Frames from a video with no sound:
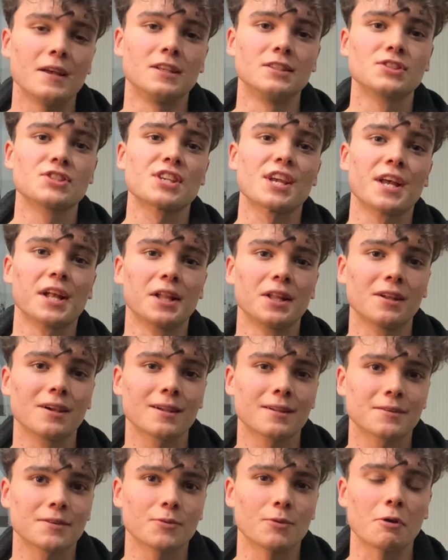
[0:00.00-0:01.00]

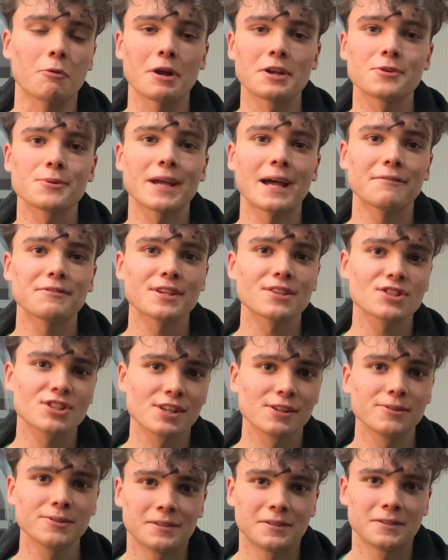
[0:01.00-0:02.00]
until Wait, when do we have this
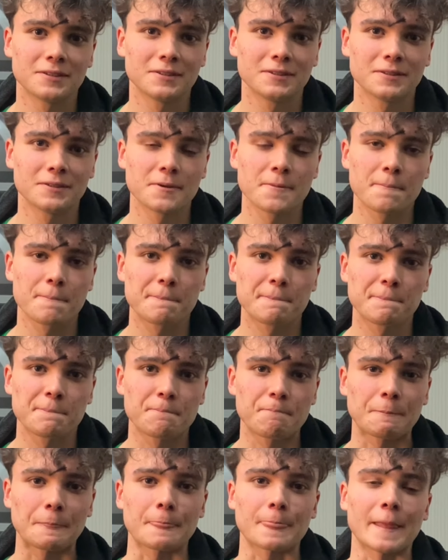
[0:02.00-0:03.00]
till? Next summer,
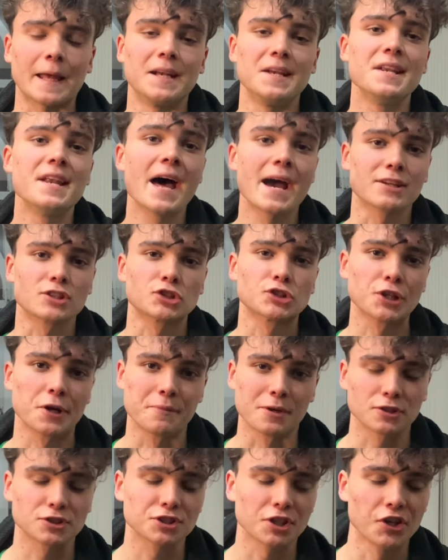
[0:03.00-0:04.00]
like next. Next
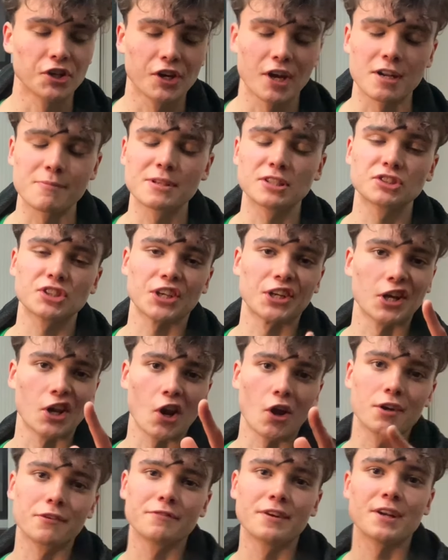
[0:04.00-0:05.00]
summer, so you're going to be seeing a
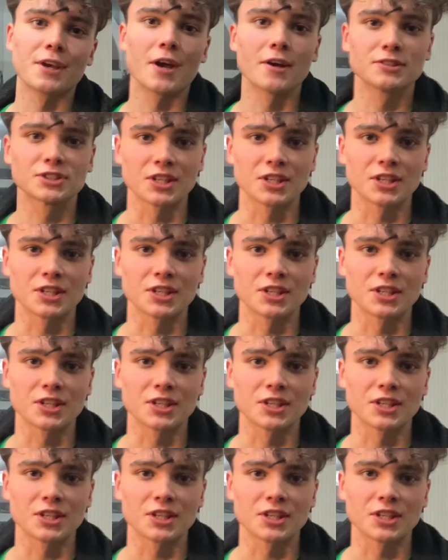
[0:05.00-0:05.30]
lot of videos